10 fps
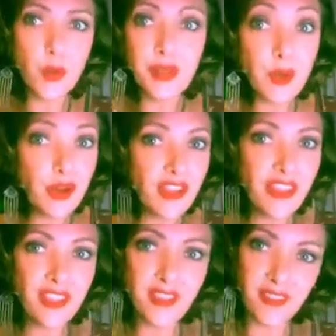or be
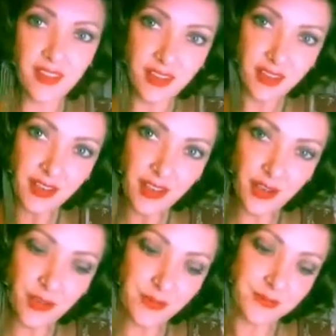with. You
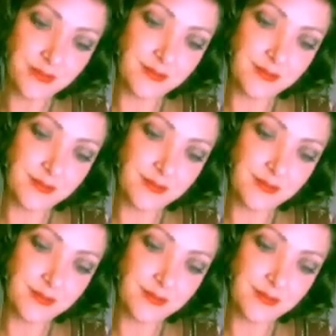know,